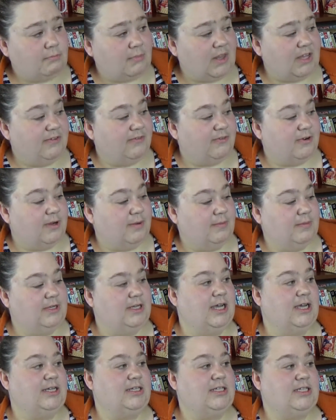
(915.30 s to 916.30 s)
from
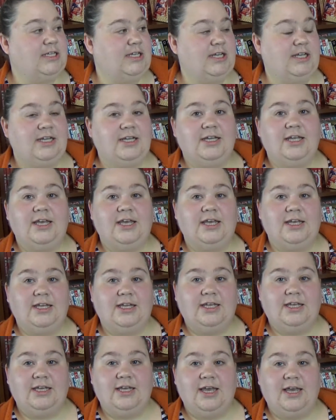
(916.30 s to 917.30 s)

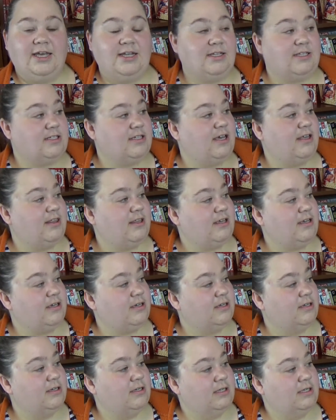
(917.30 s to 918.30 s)
1988, I
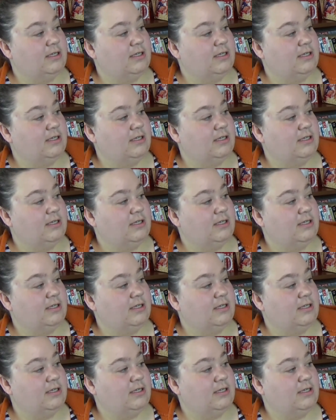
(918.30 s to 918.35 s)
think.